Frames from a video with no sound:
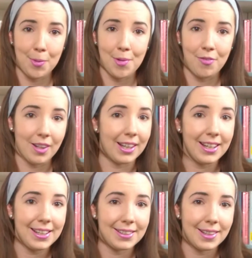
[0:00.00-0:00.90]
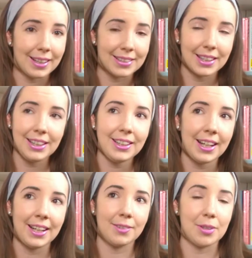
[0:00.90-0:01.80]
old villa in Tuscany
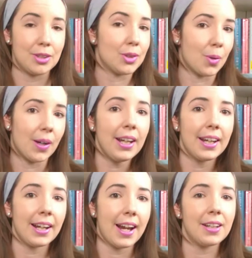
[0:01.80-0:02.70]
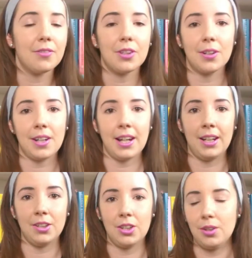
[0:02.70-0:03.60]
and restore it and kind of turn it
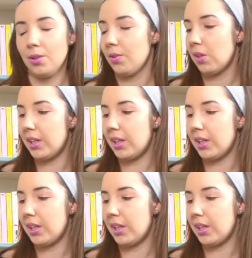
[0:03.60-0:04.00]
into